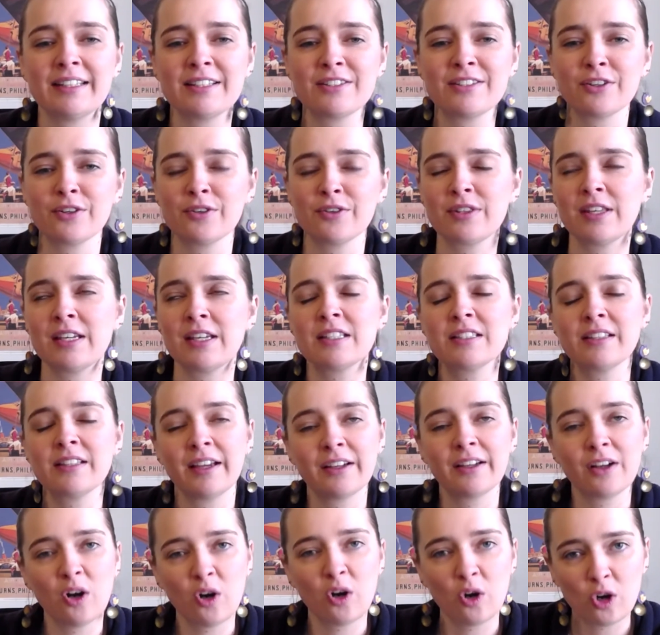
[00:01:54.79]
So things like
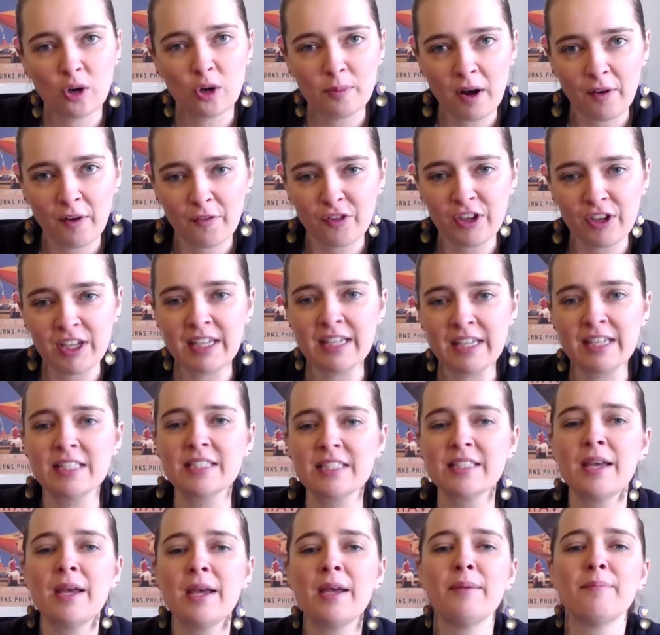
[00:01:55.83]
home office,
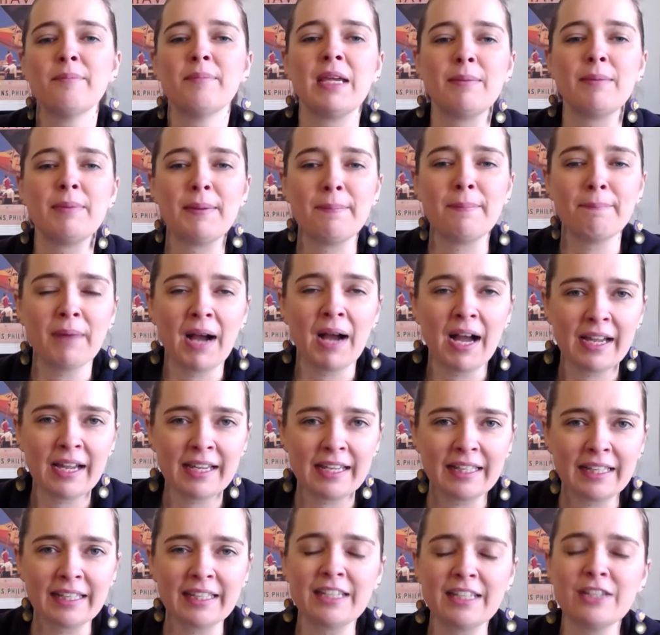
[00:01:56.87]
maybe
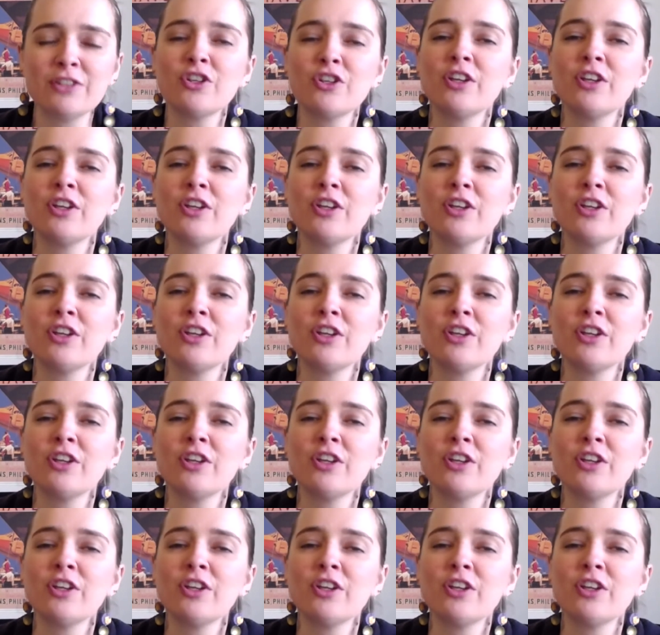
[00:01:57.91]
mileage.